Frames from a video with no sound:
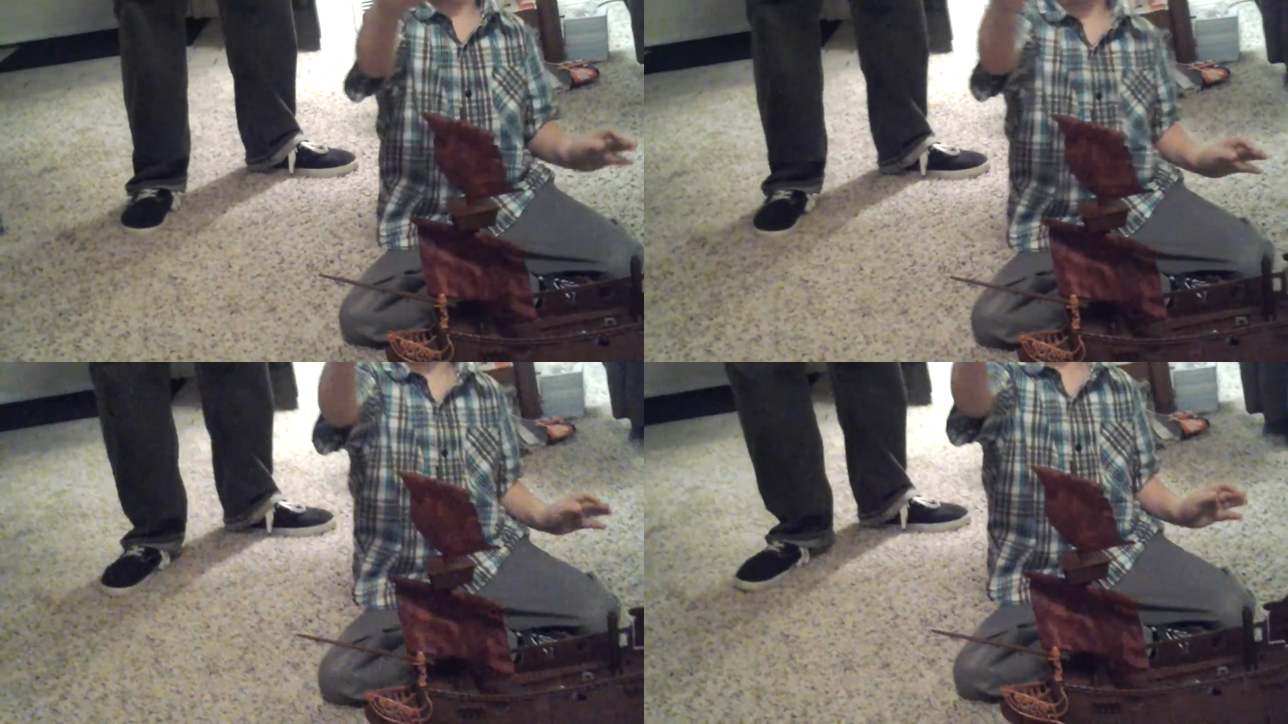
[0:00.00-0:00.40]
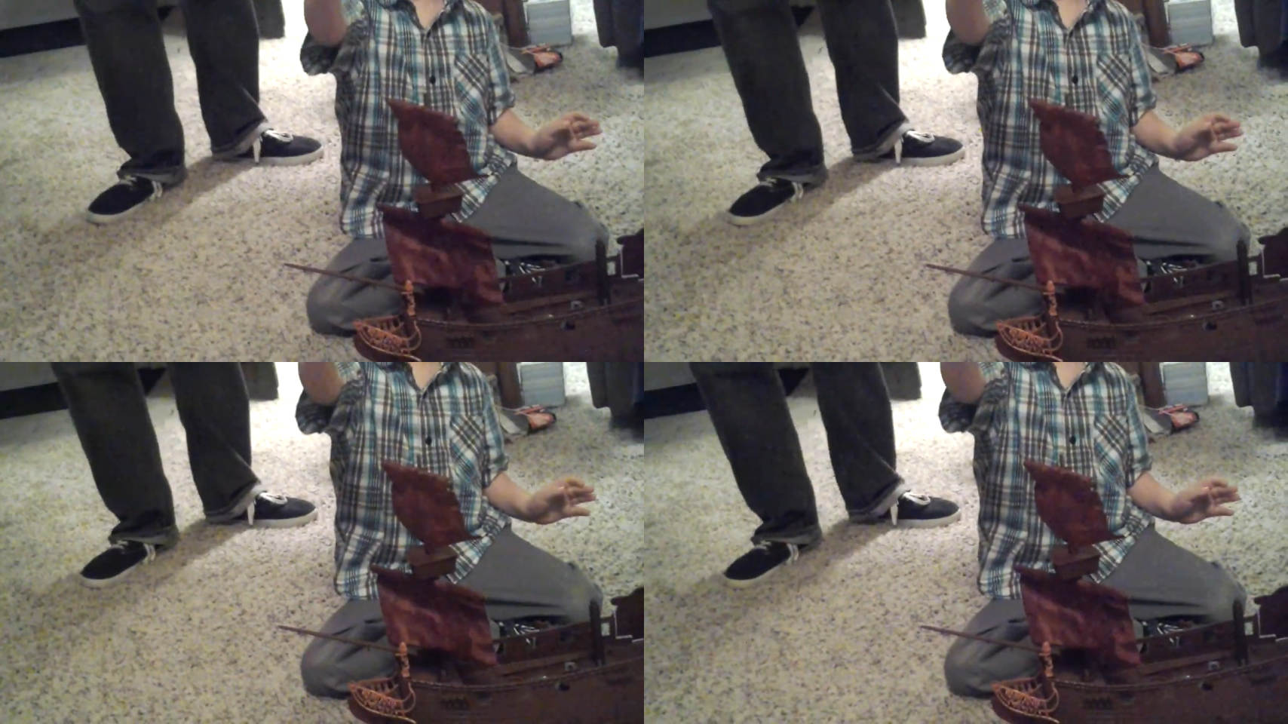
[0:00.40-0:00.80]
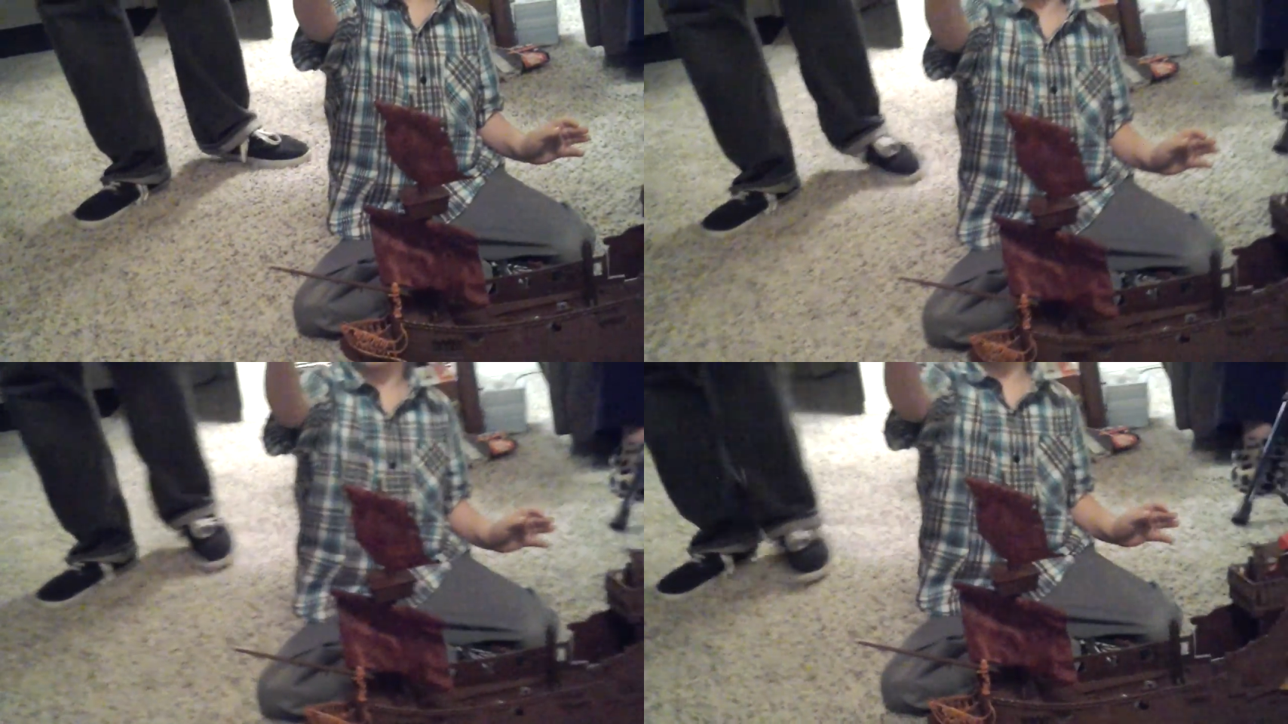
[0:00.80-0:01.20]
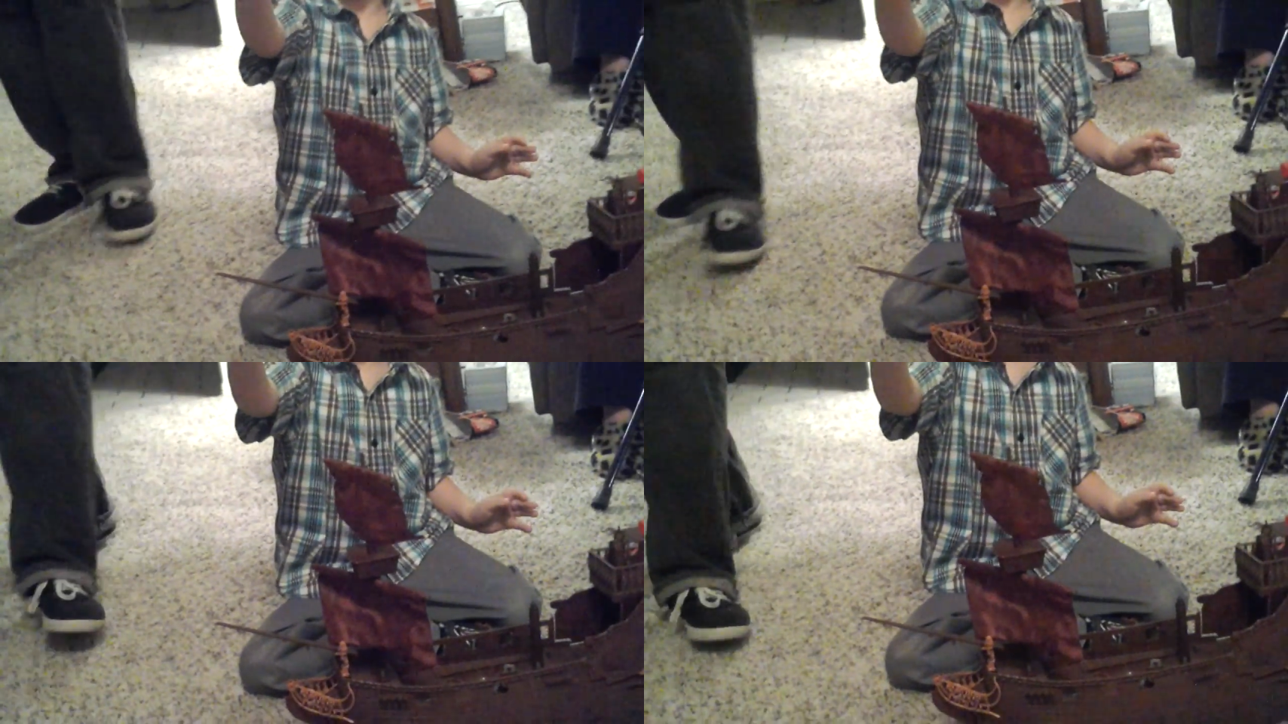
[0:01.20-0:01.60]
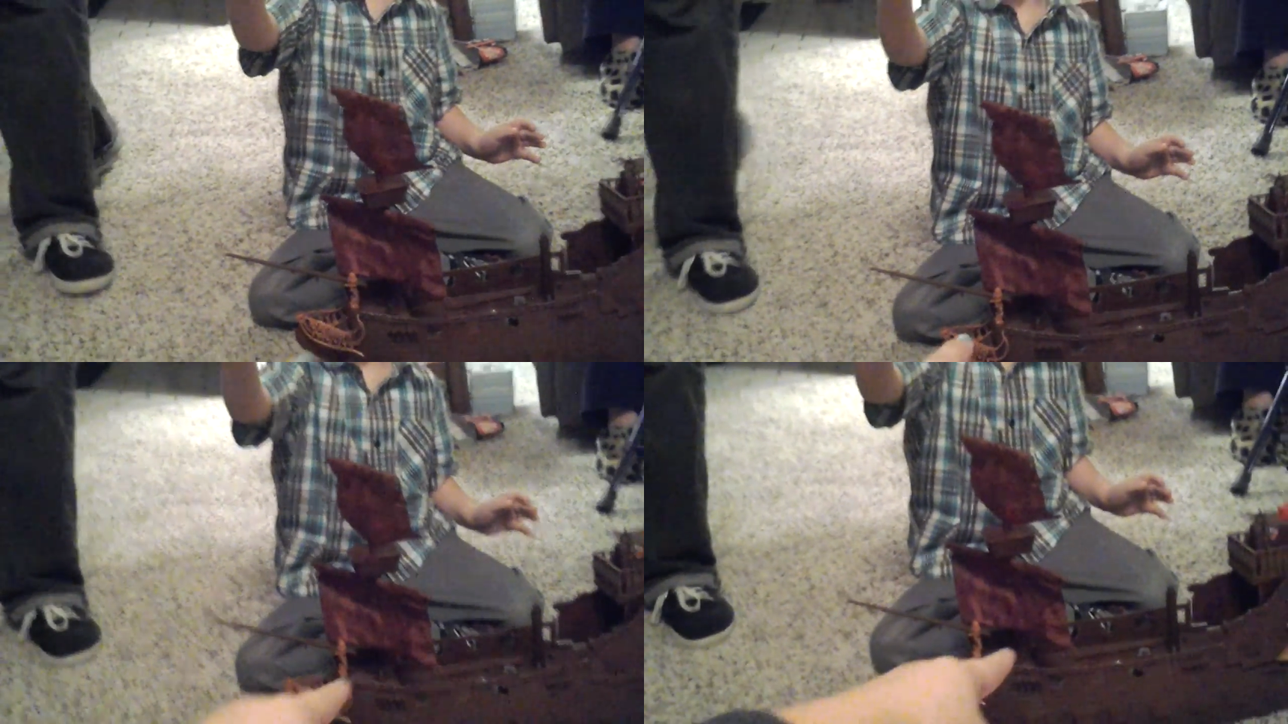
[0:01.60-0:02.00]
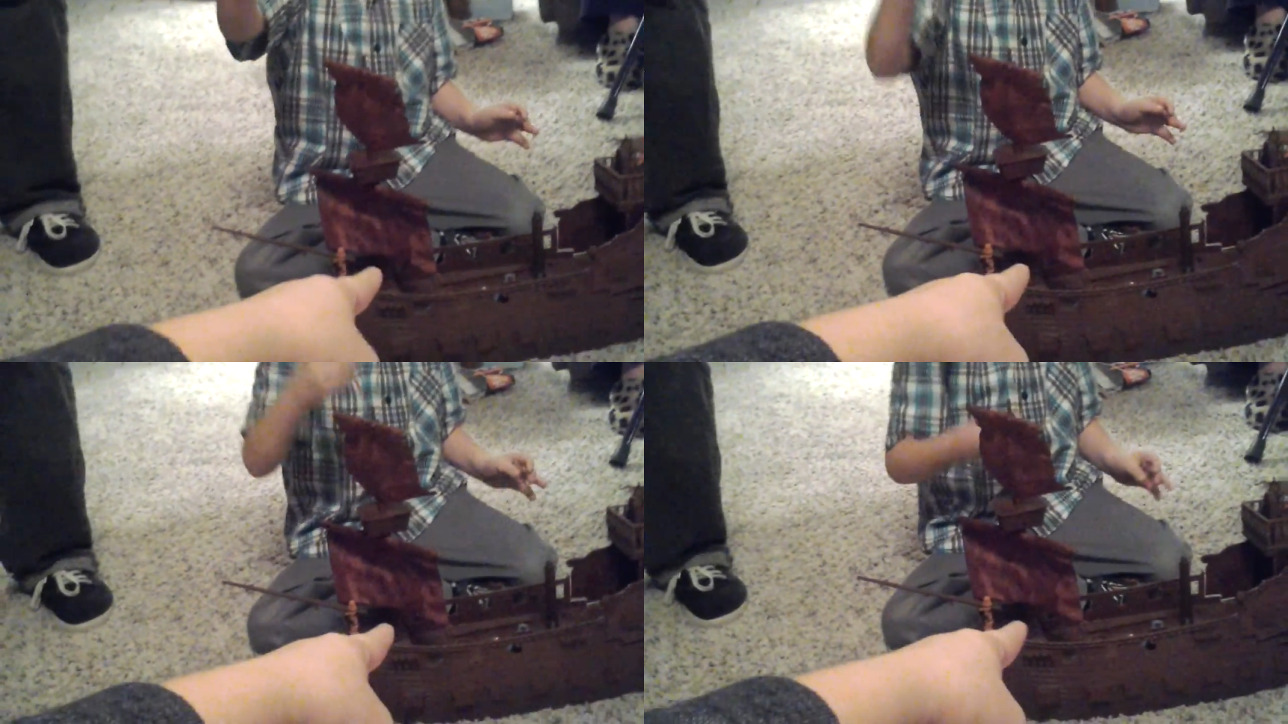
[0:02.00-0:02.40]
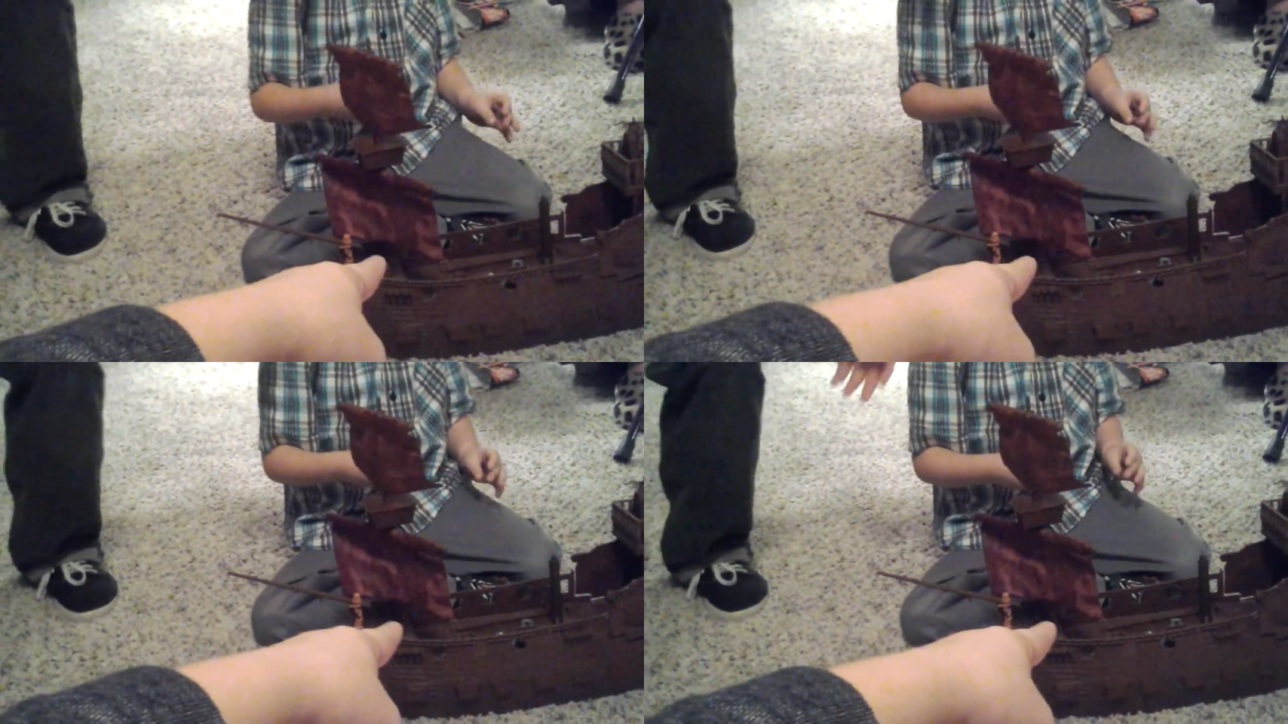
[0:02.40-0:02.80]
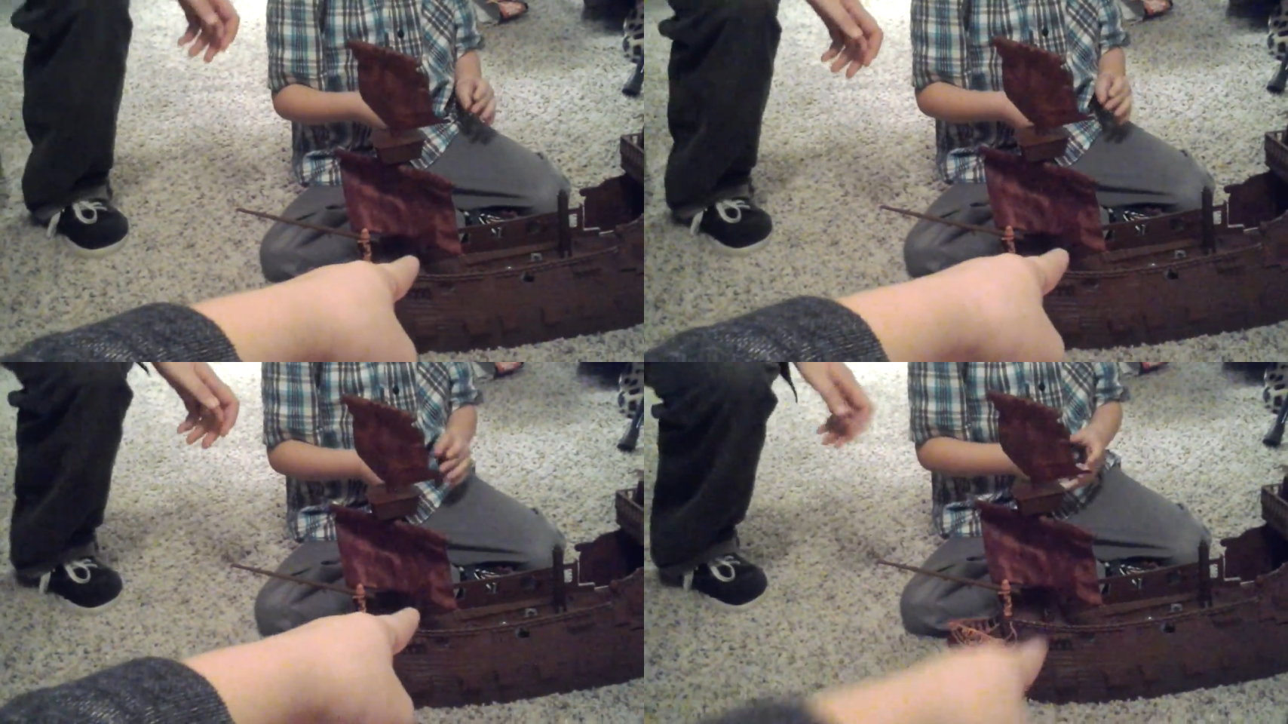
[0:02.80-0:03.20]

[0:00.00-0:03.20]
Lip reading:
Nobody's mouth can be seen.